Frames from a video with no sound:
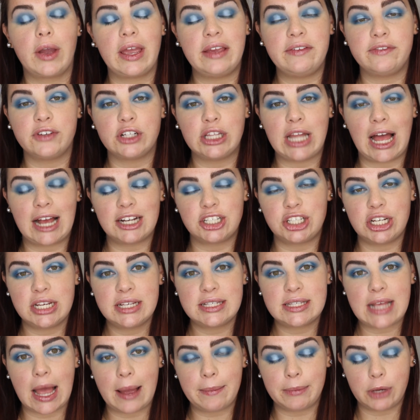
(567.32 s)
for
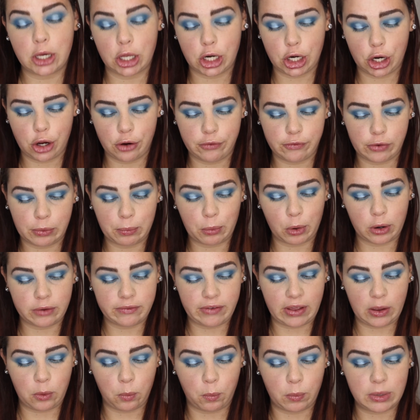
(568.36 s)
lashes, I'm going to go for more of
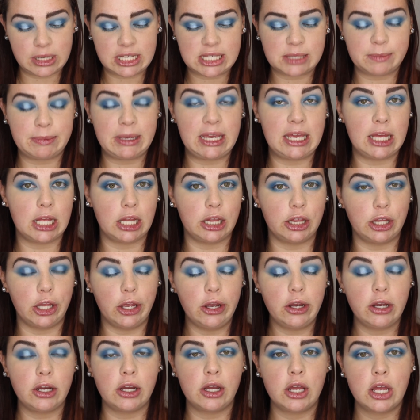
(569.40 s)
a wispy
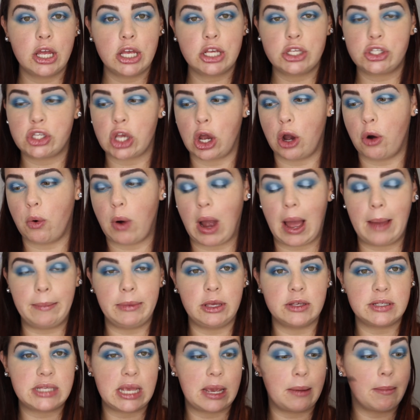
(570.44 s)
look. So I'm
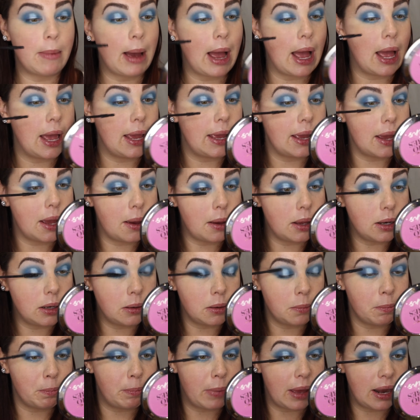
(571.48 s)
using my
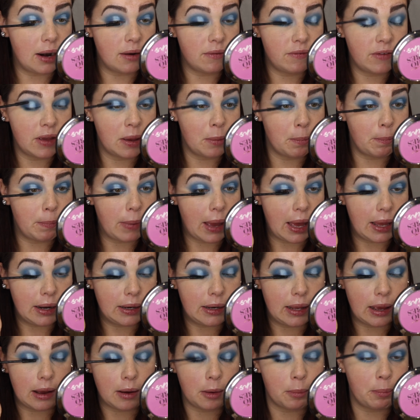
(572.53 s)
Benefit Bad
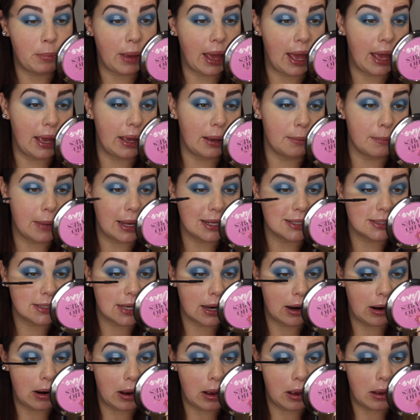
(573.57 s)
Gal Bang
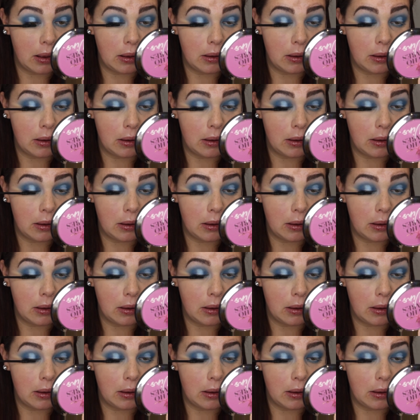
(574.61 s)
mascara.